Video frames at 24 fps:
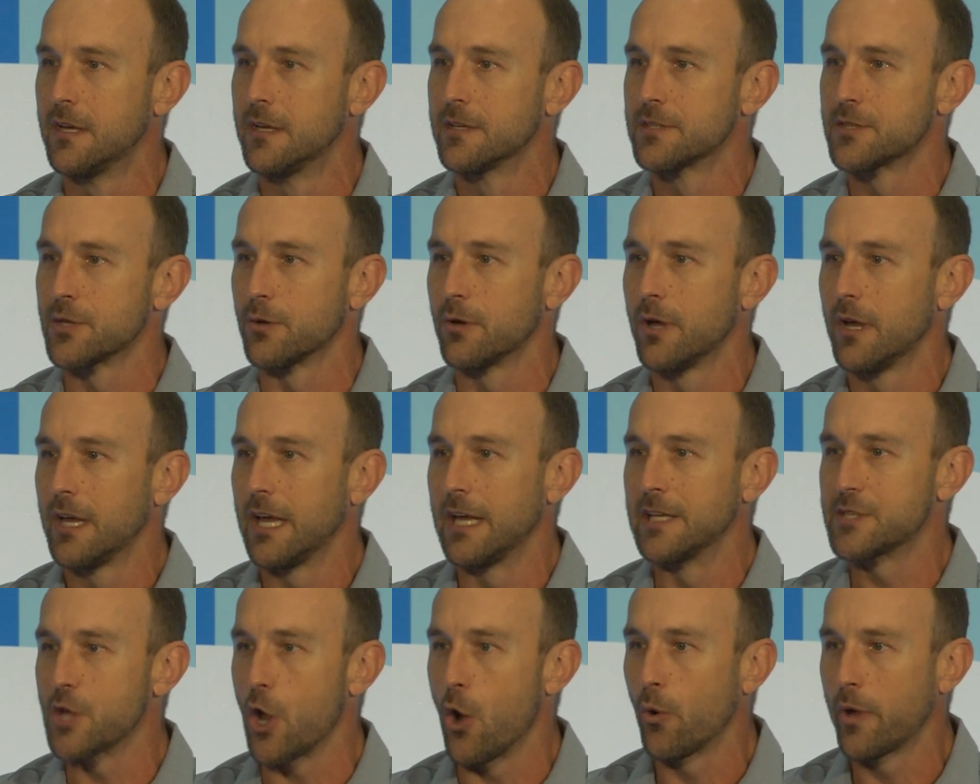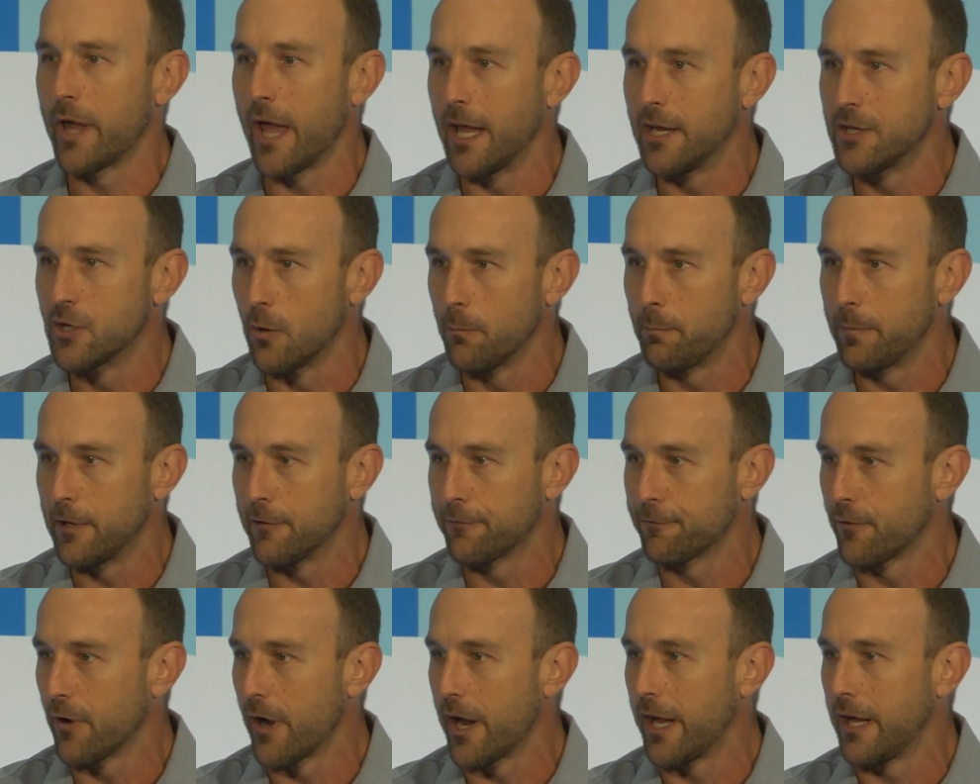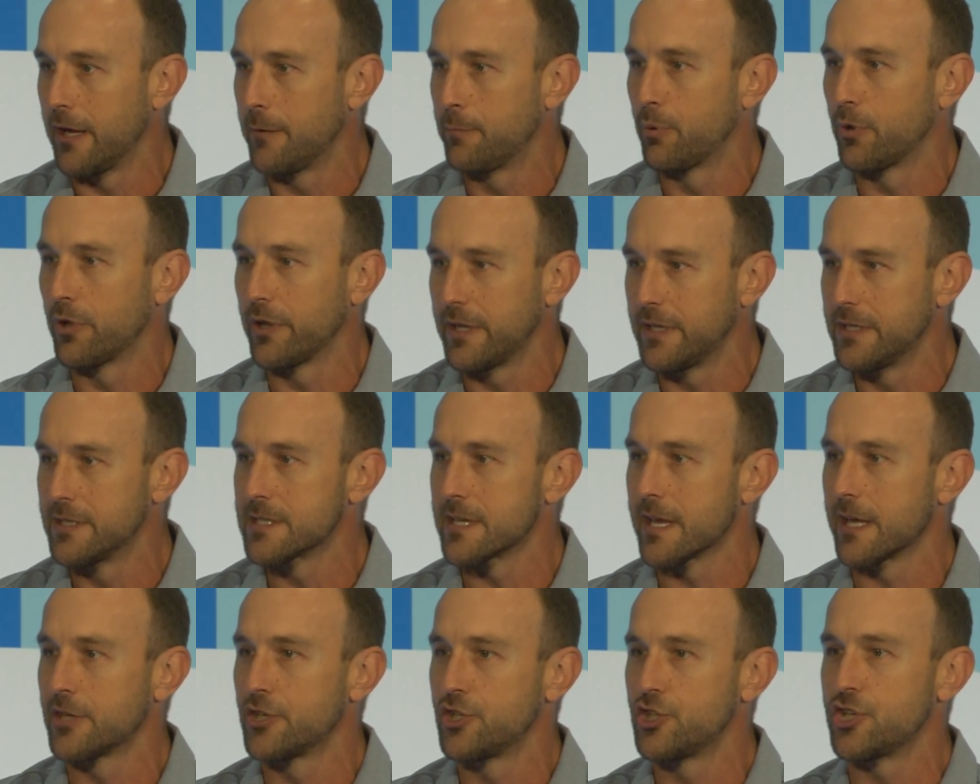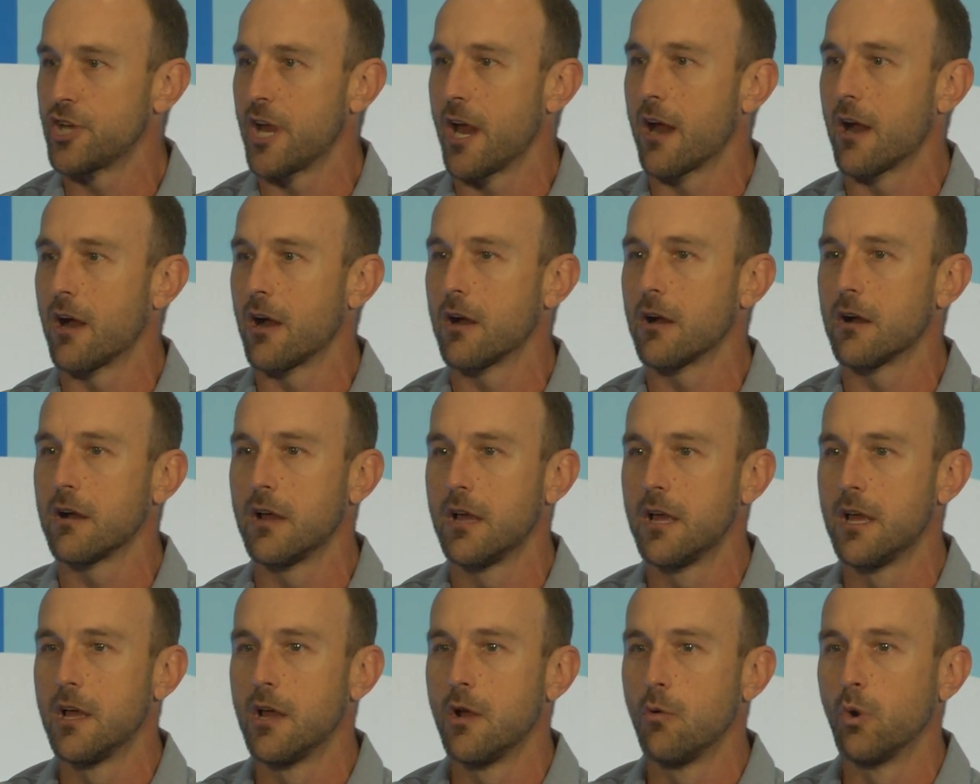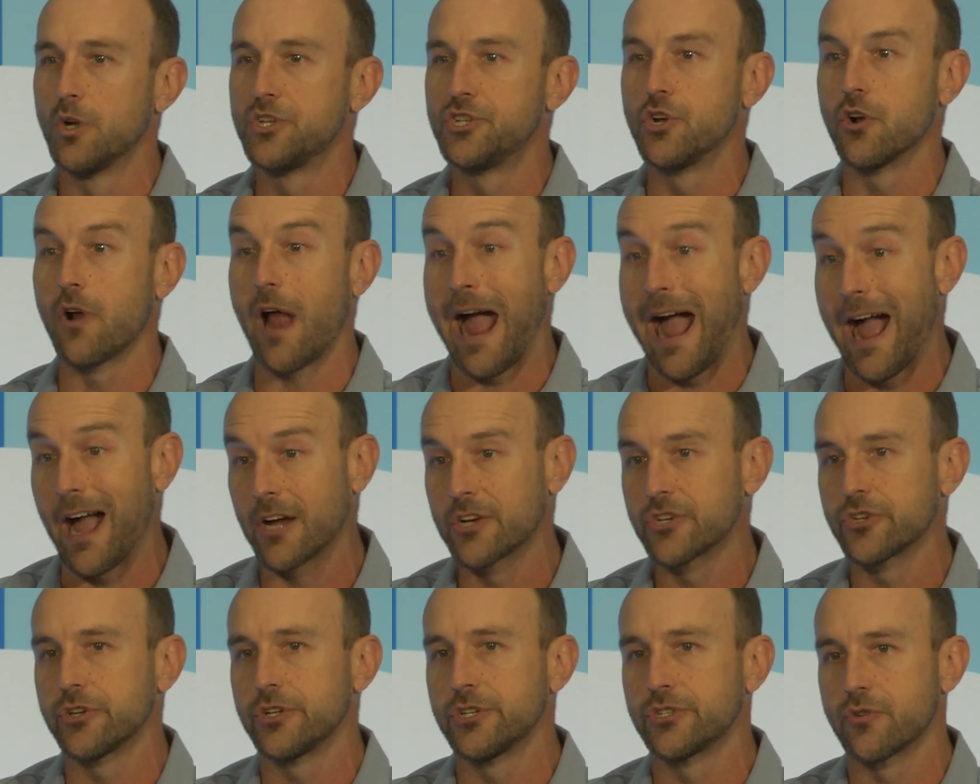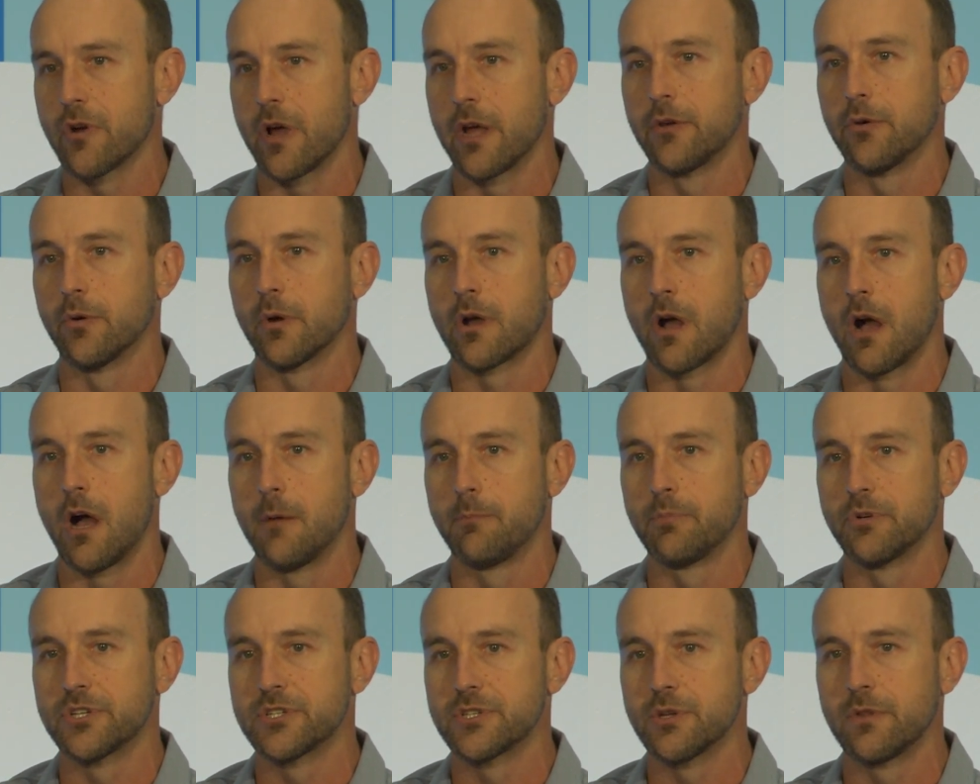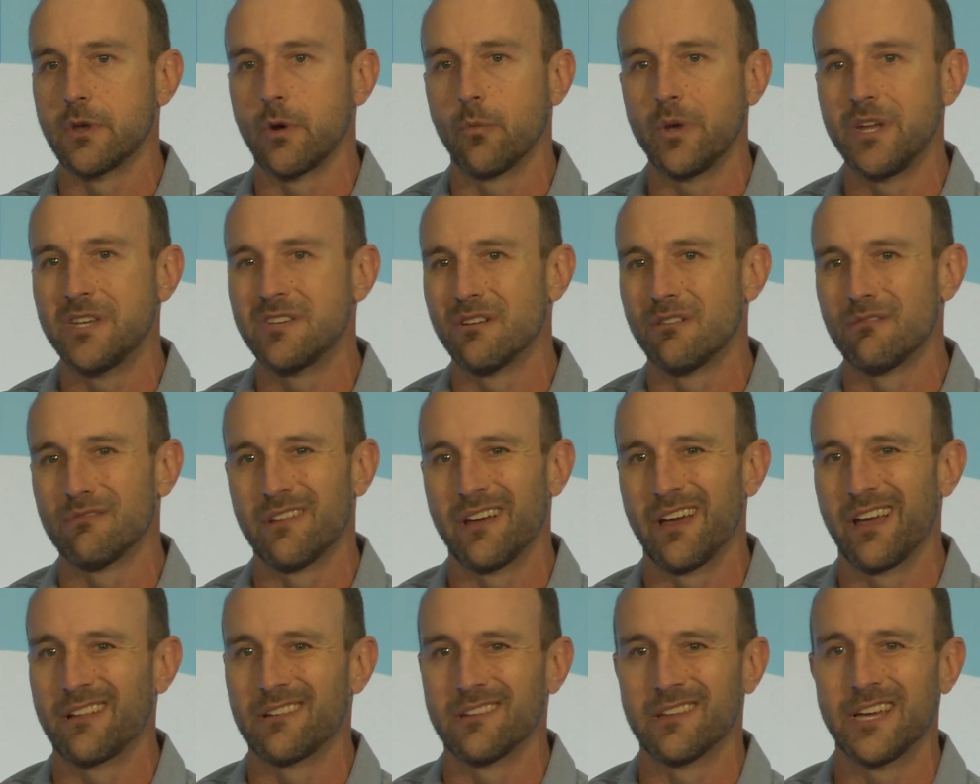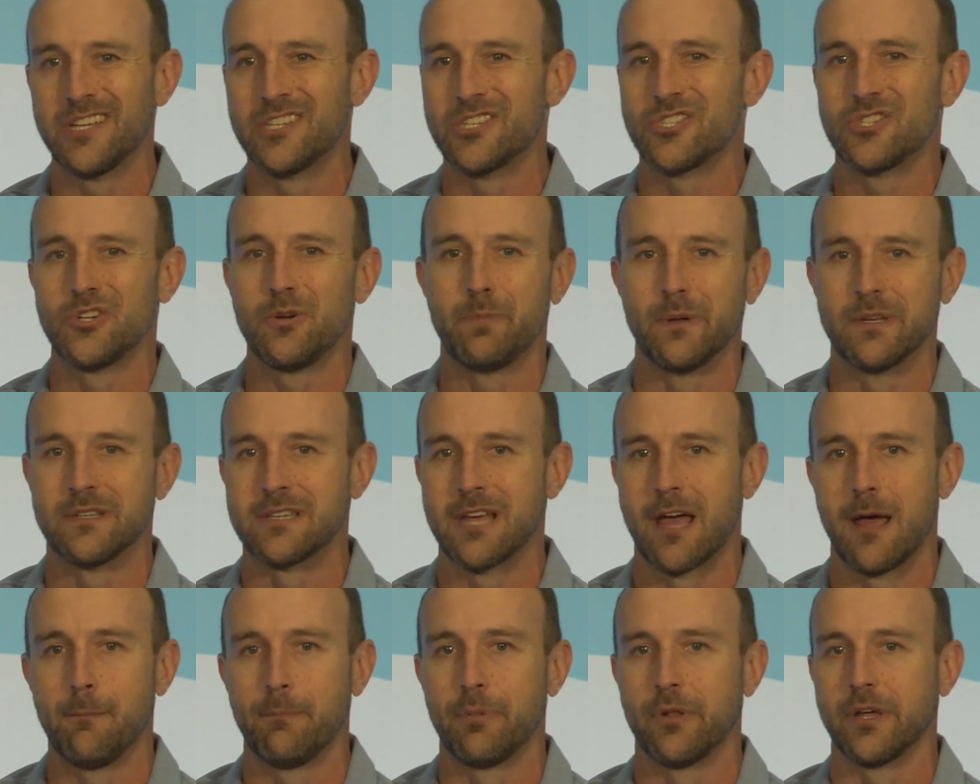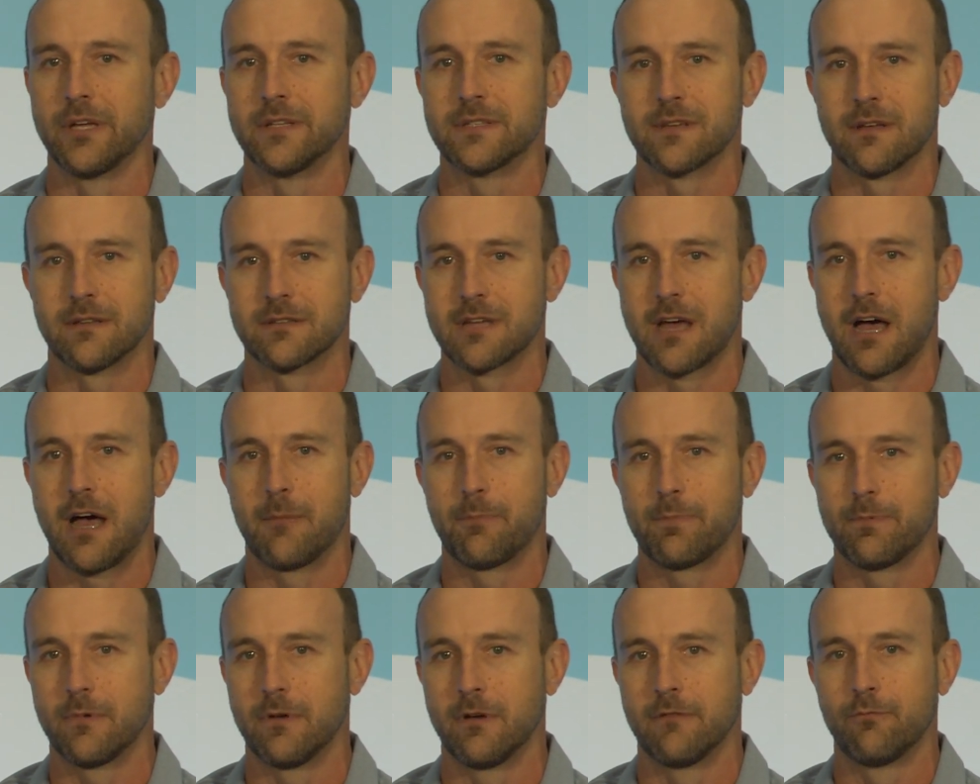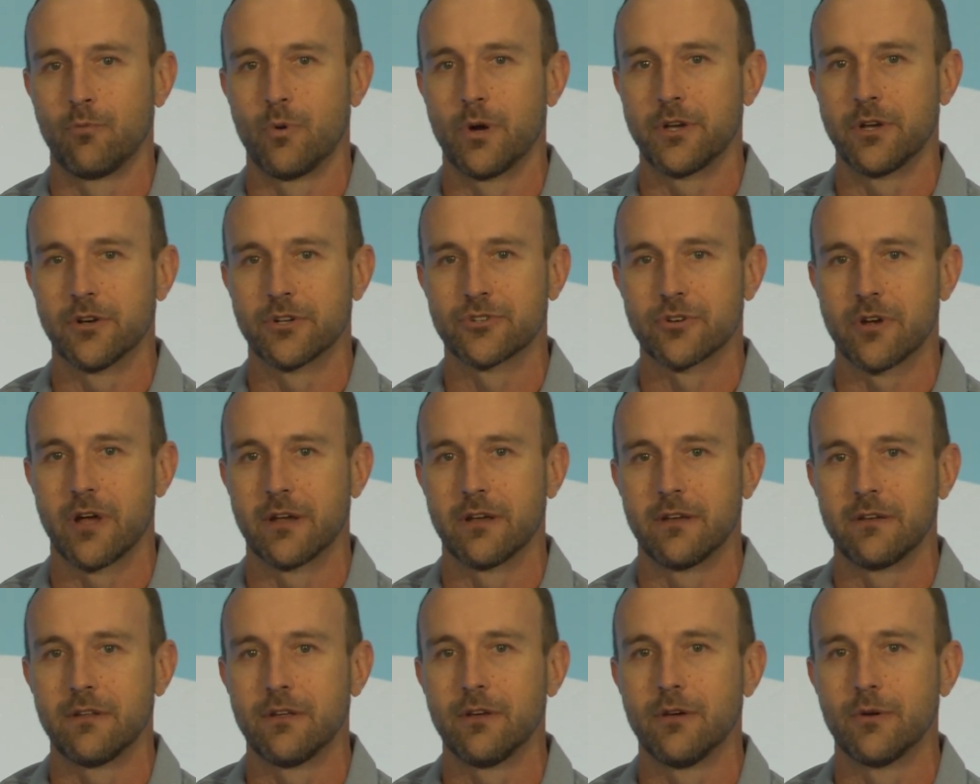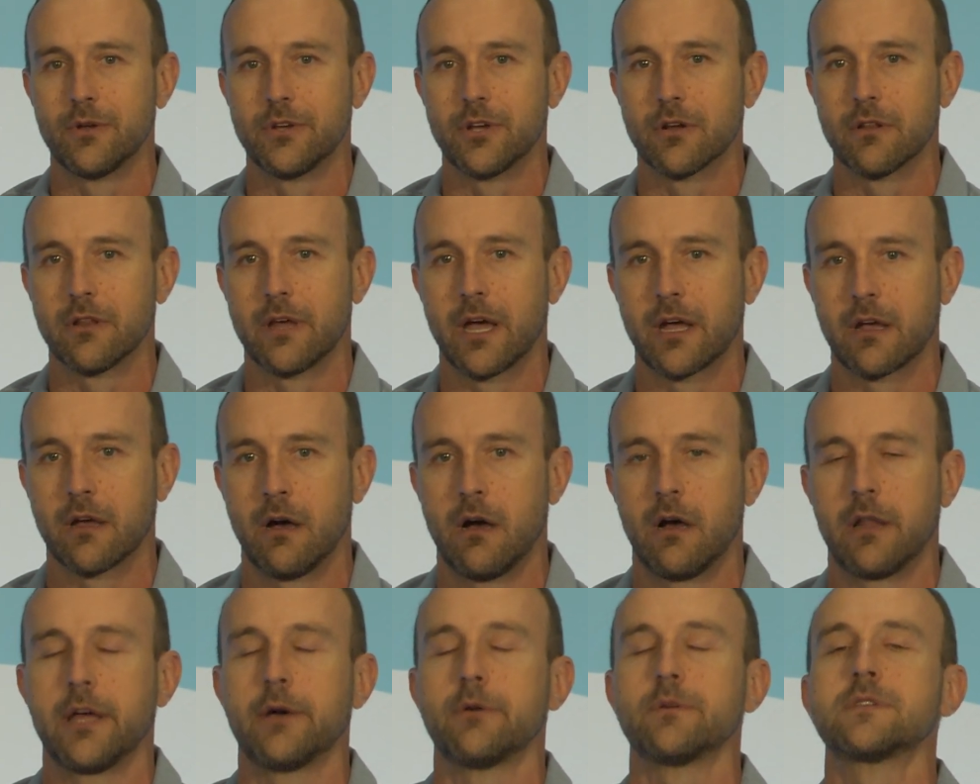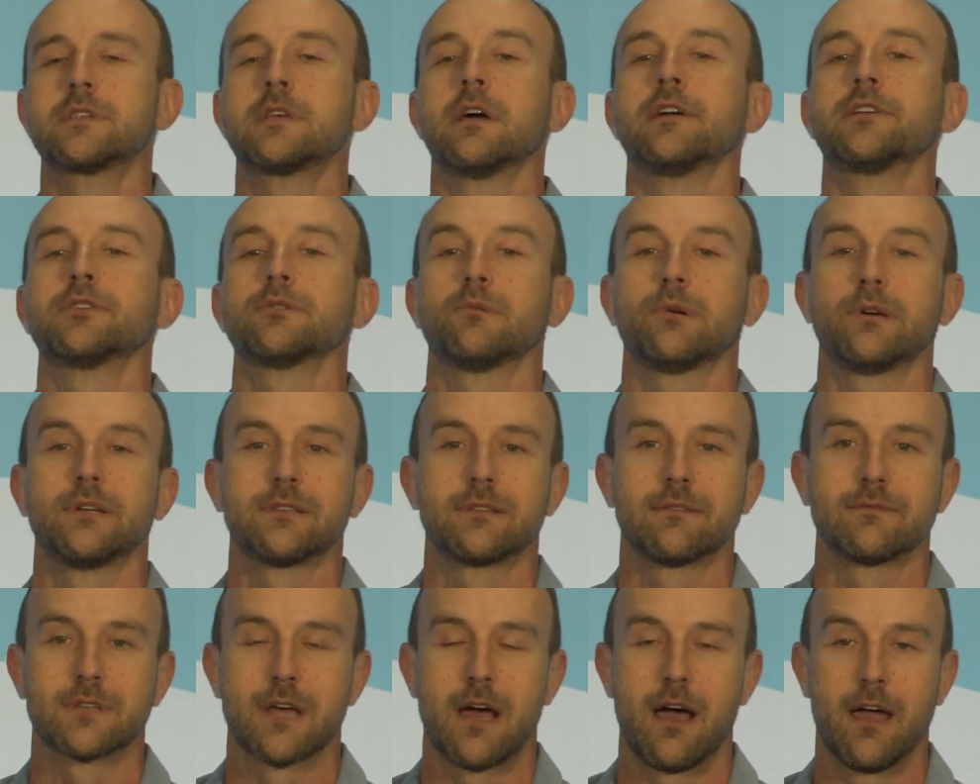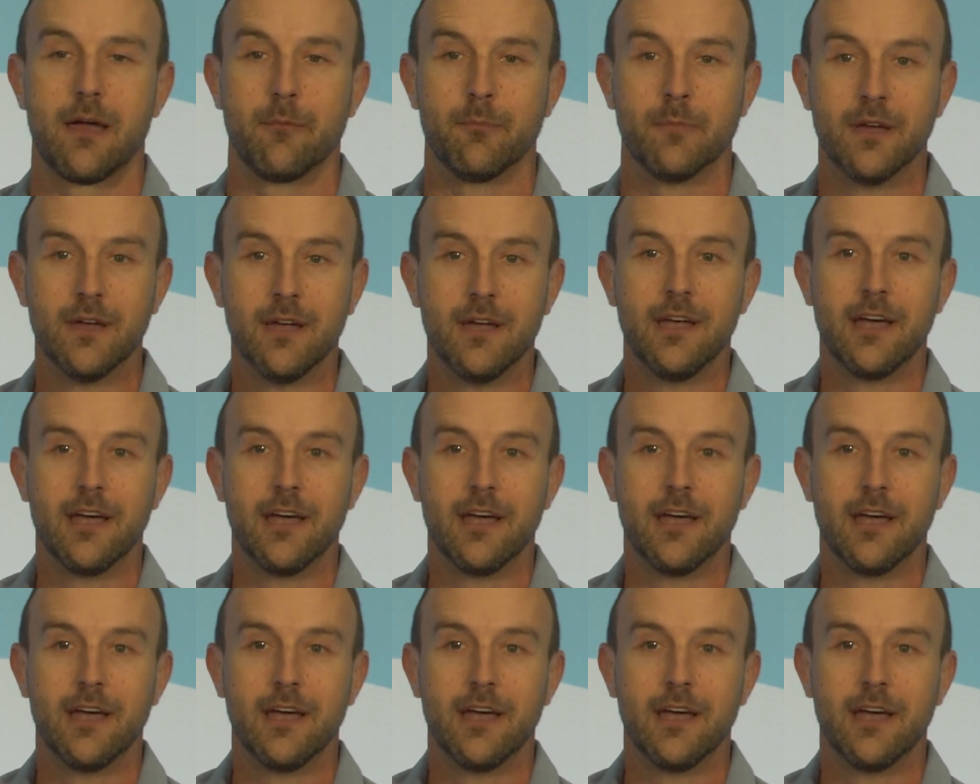So it's okay, don't be afraid. Please like share what you're actually trying to accomplish so that we don't like lay stupid templates on top of what you're trying to do and you're like, "Oh, that was such a waste of time."